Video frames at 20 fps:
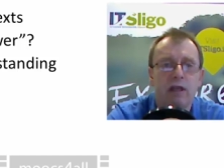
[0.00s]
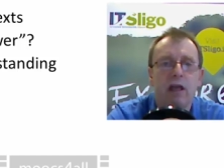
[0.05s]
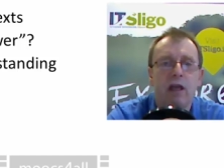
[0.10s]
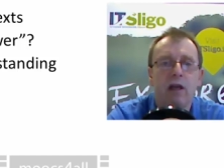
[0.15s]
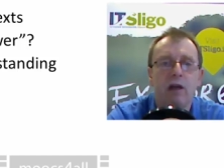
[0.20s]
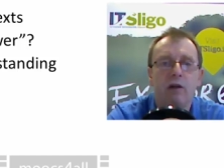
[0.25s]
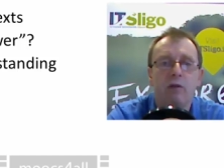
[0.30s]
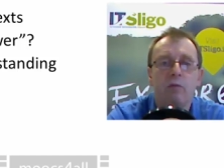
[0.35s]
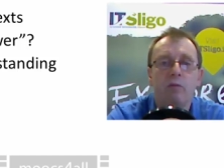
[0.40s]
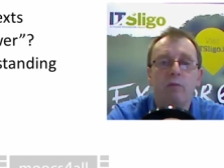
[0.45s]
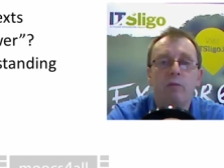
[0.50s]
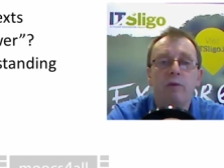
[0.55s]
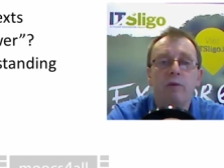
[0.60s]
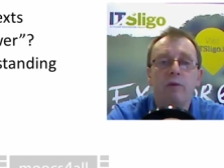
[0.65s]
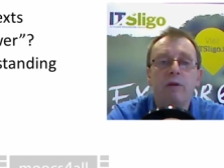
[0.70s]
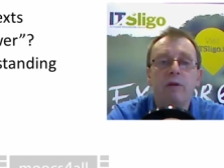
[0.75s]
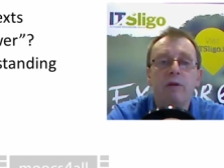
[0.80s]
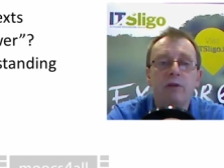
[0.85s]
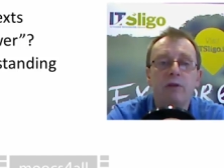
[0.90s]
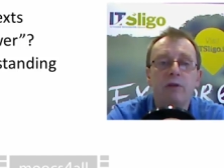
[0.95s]
Uh, we
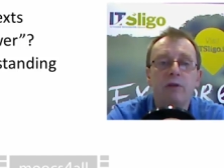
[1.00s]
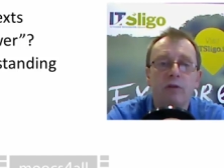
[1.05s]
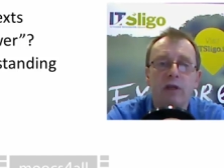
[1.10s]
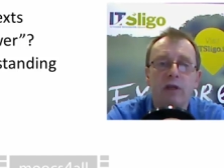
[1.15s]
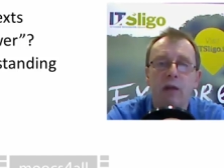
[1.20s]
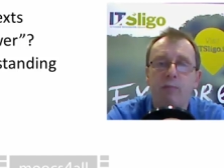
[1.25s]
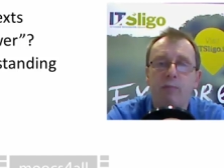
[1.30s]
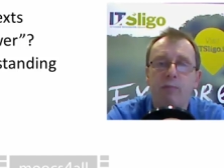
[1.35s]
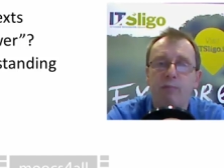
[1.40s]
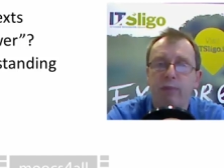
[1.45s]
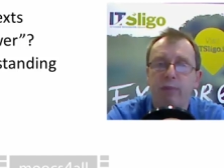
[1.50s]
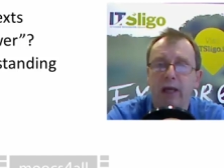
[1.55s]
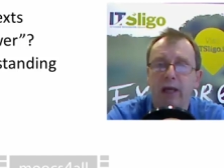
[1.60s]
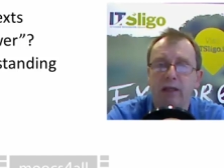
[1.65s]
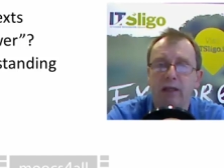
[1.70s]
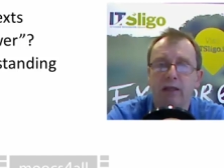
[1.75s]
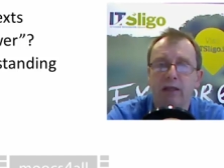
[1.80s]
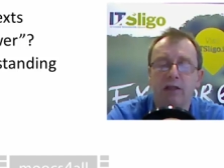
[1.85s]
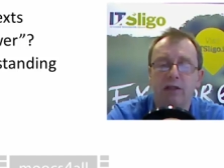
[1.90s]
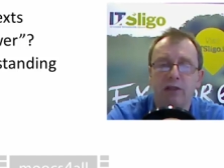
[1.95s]
should embed
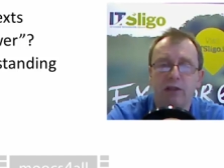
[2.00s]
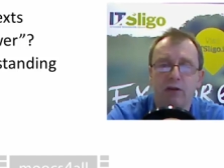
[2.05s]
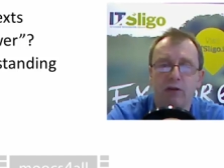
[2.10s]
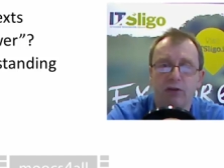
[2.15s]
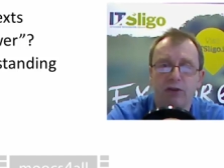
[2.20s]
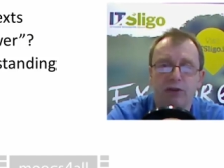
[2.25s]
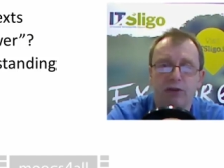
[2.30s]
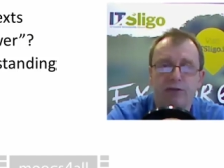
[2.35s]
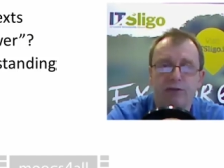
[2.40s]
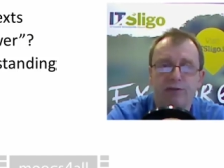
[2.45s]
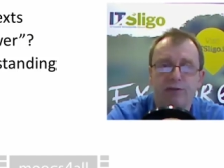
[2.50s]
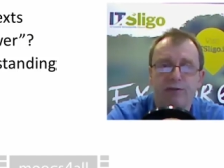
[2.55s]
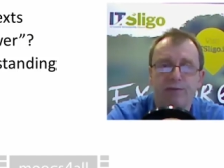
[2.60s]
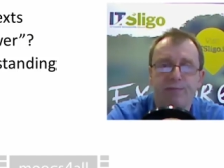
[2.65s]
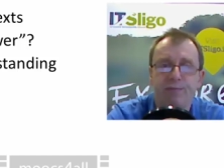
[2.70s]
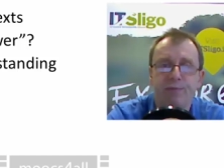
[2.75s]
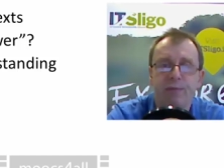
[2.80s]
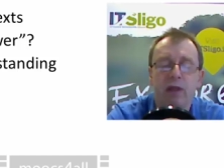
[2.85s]
discussions.